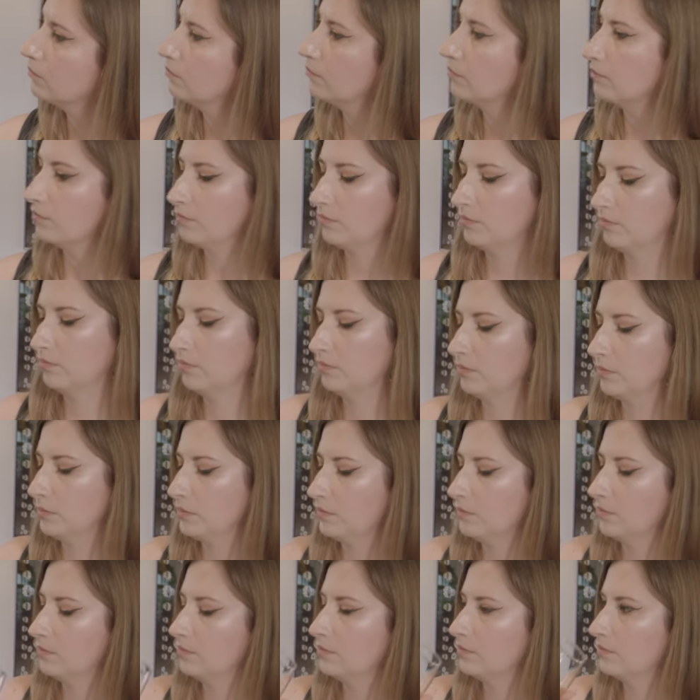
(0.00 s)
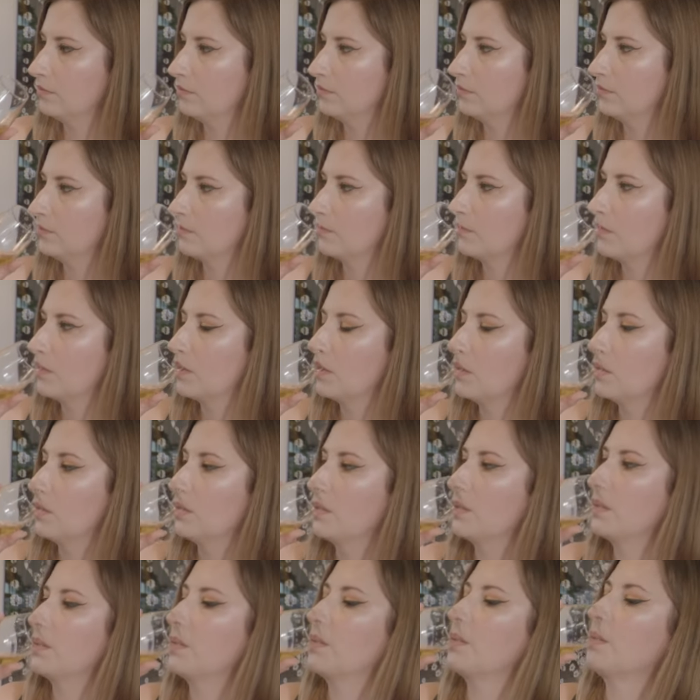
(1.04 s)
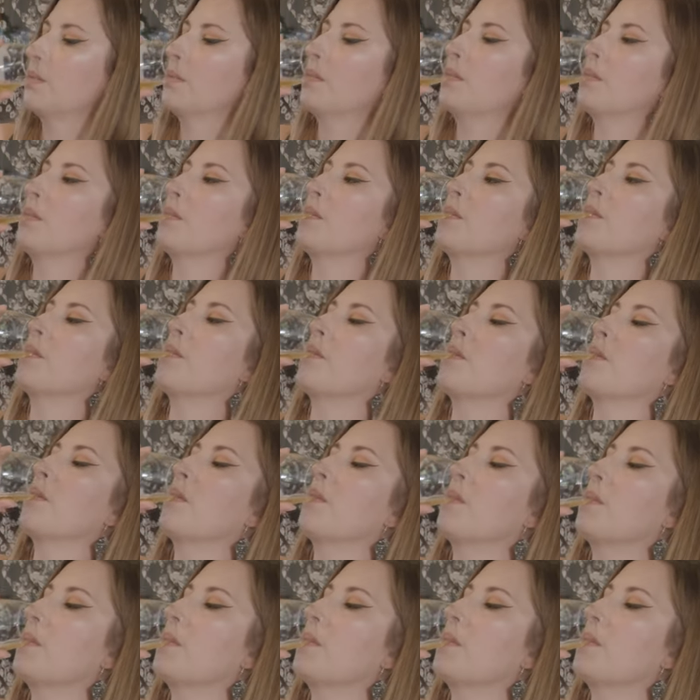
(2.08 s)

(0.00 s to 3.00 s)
This person isn't speaking.